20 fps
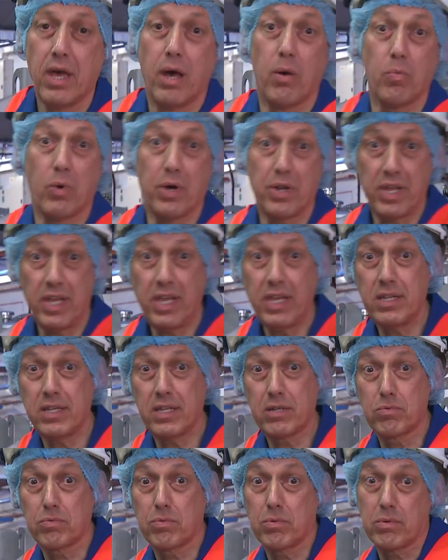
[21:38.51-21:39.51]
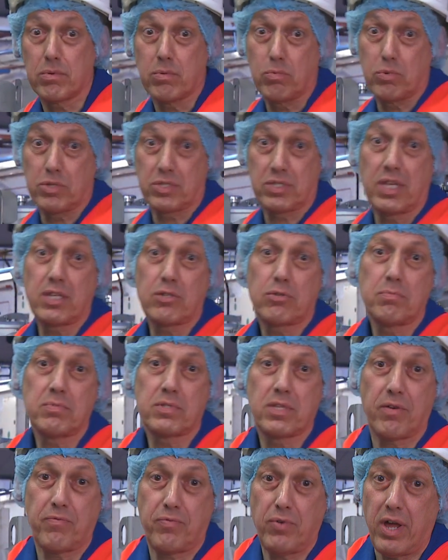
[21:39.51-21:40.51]
and what he did was think to
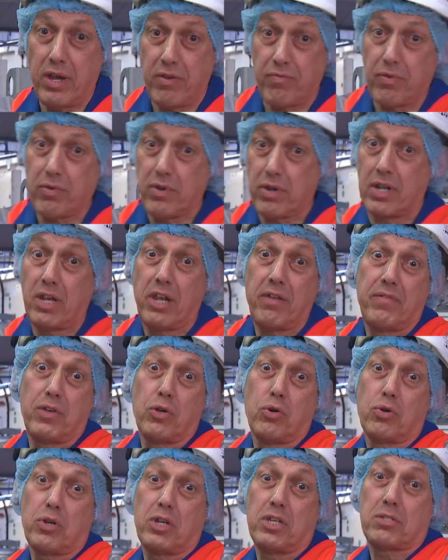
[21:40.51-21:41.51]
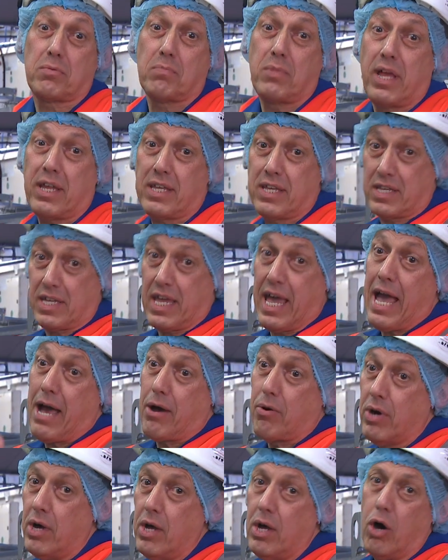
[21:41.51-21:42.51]
himself, right, if we've got a living organism like a
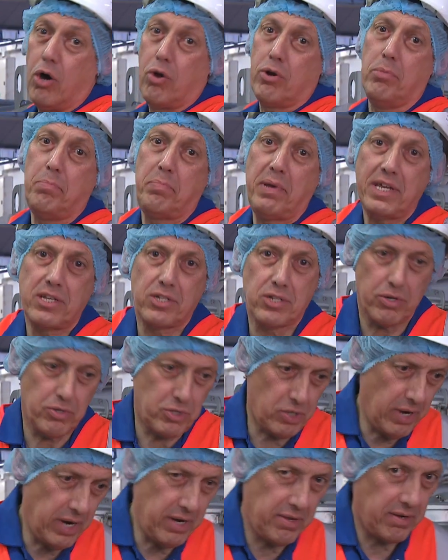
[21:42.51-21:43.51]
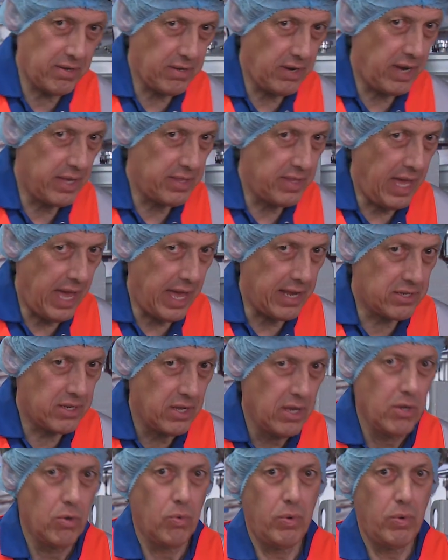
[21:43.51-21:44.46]
cow or a beetroot or anything like that,